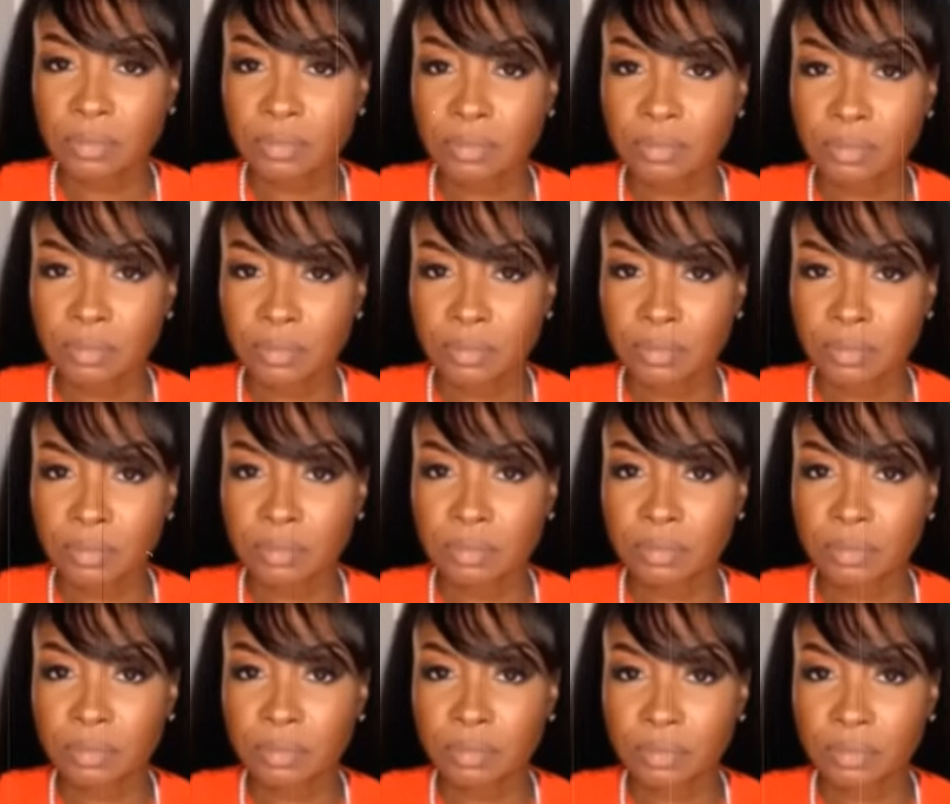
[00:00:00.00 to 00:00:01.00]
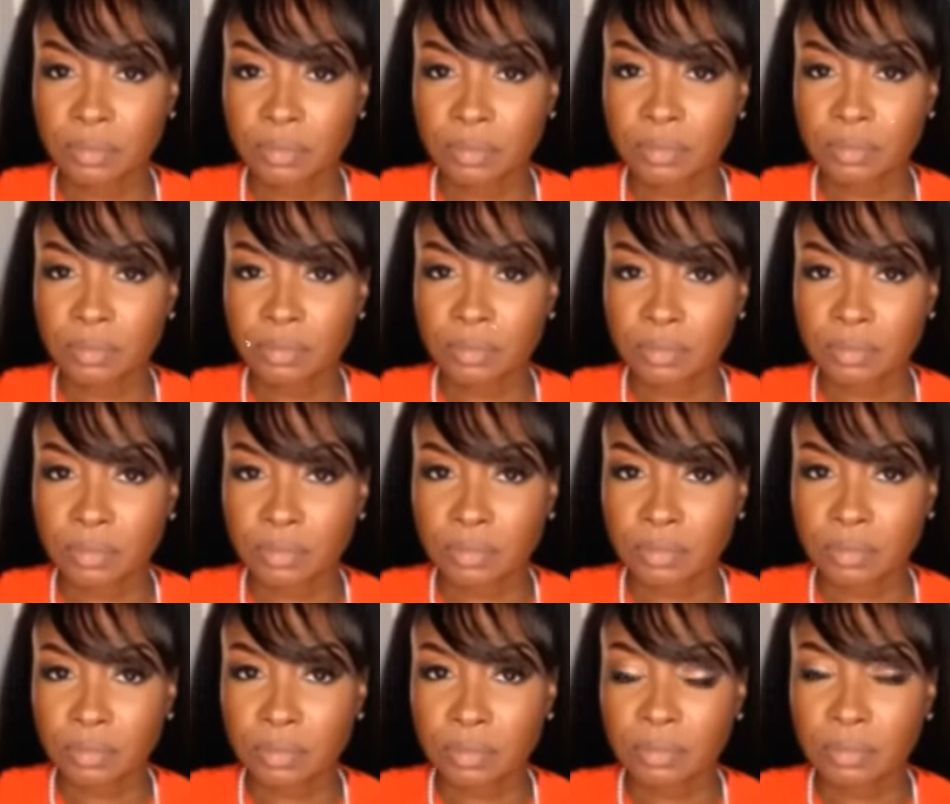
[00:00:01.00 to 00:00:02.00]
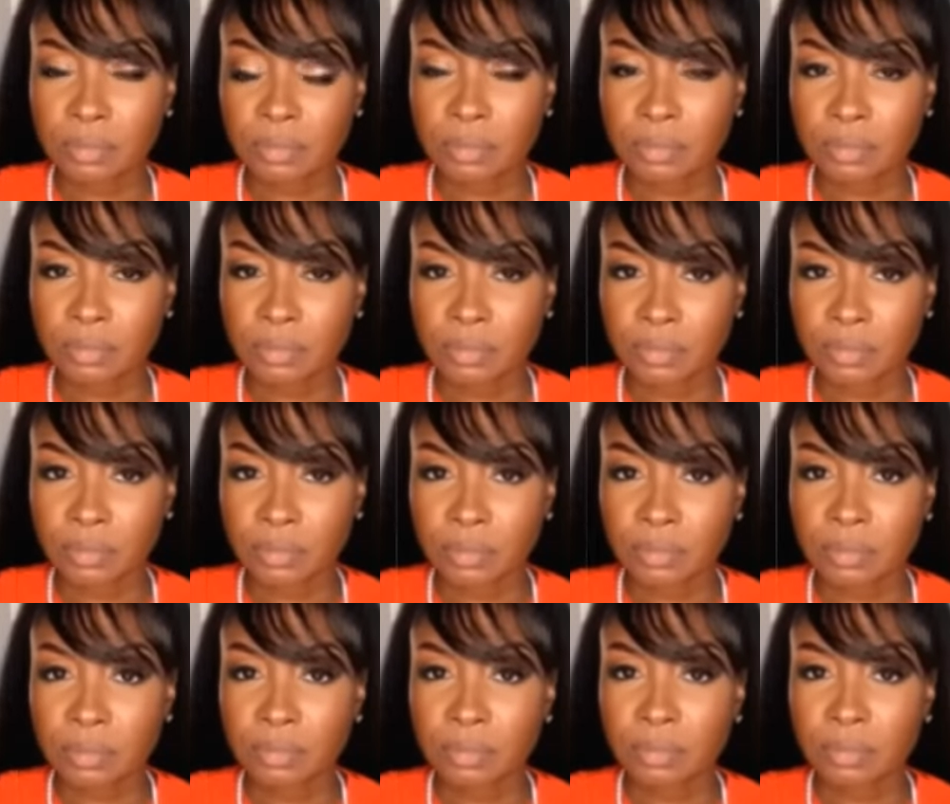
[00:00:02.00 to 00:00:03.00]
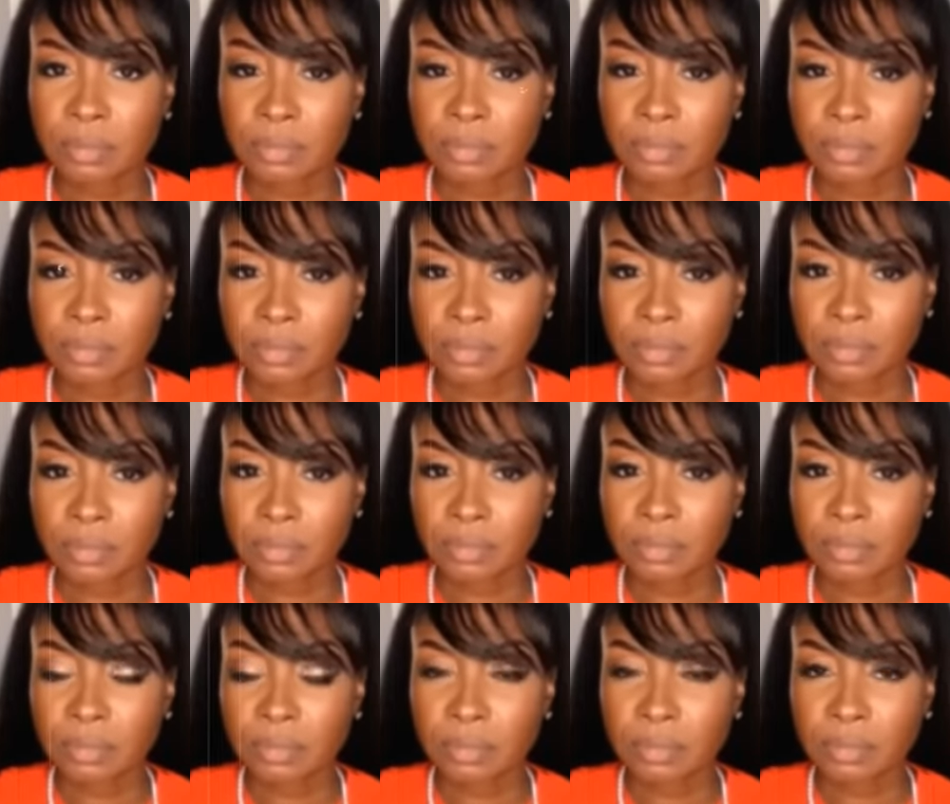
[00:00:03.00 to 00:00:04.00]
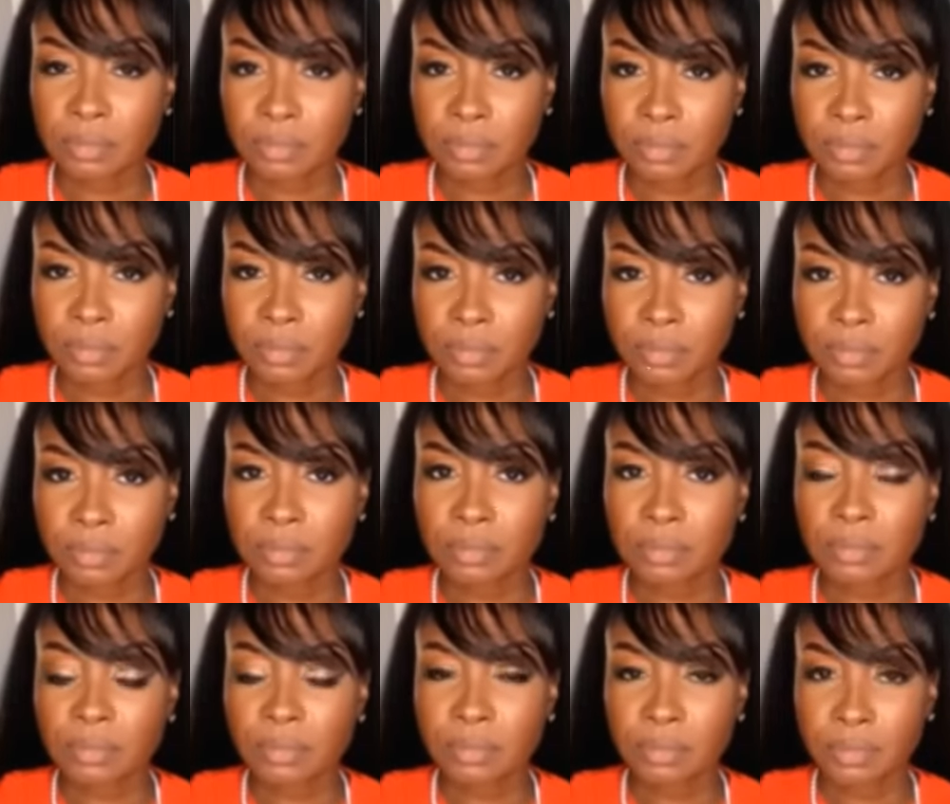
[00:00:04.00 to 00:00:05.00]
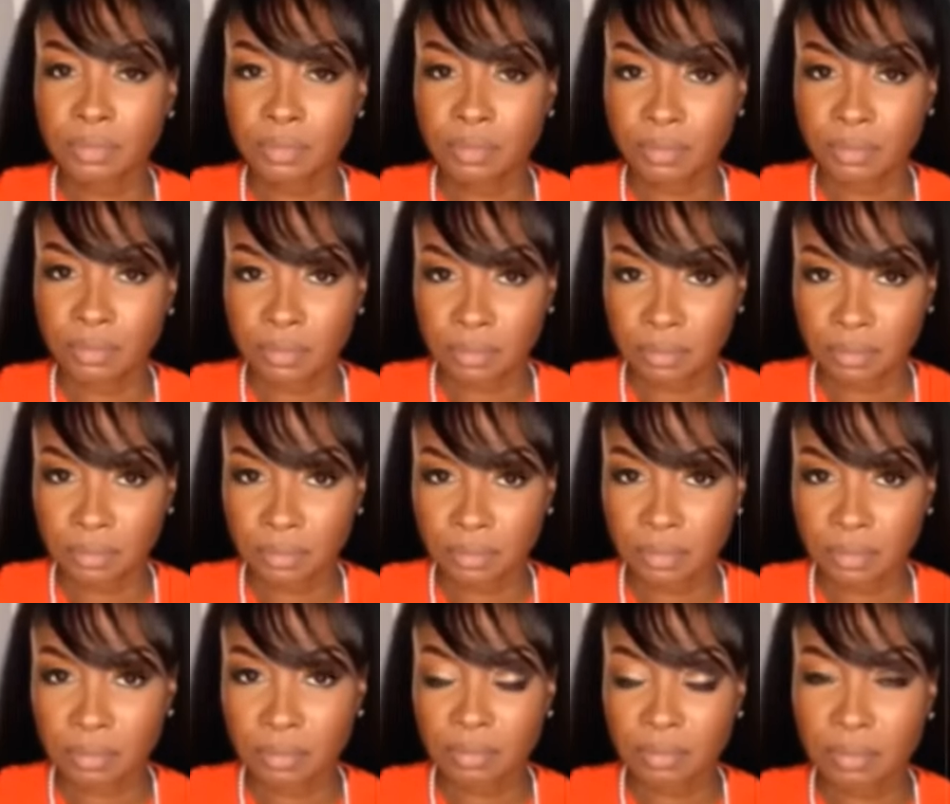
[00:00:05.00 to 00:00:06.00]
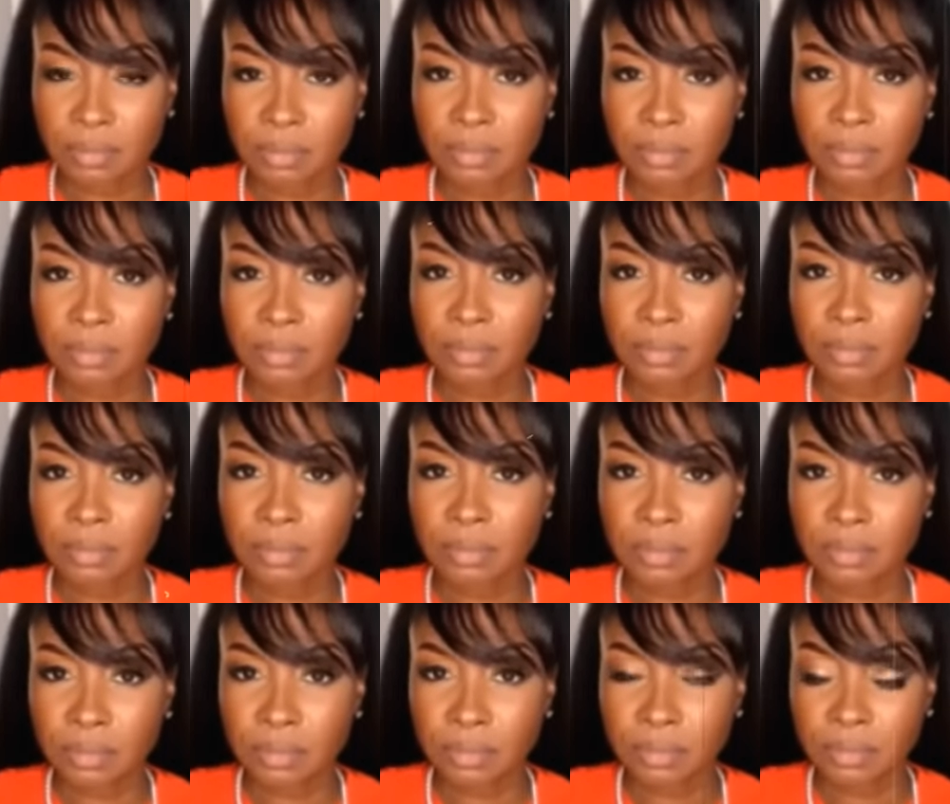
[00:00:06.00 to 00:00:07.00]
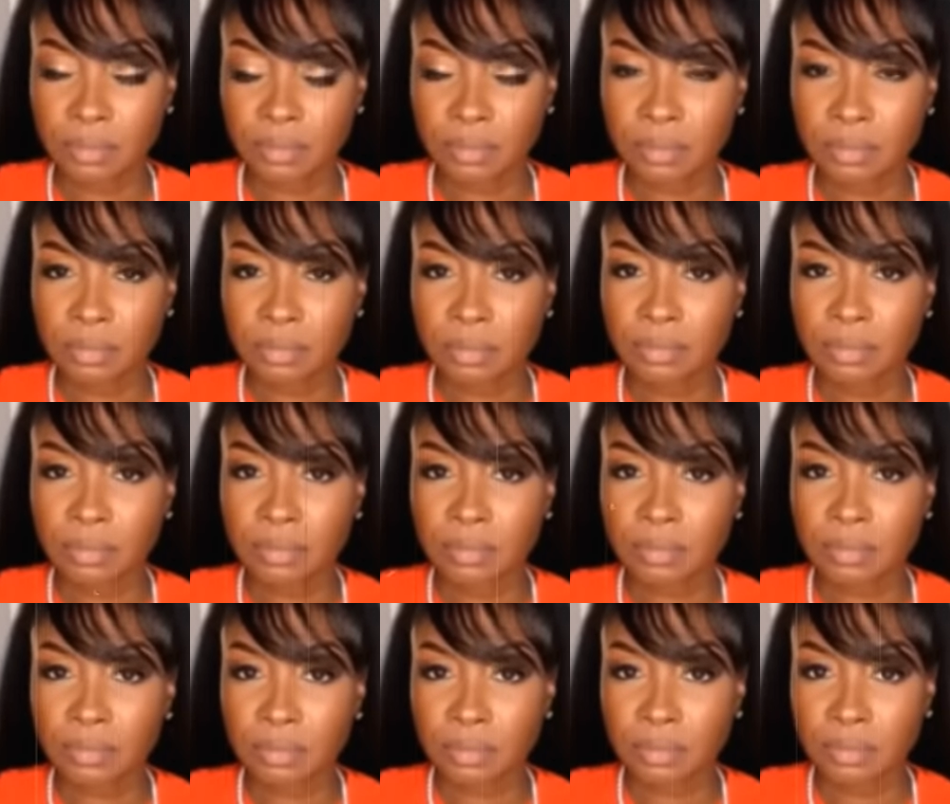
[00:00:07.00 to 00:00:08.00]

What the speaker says: (not speaking)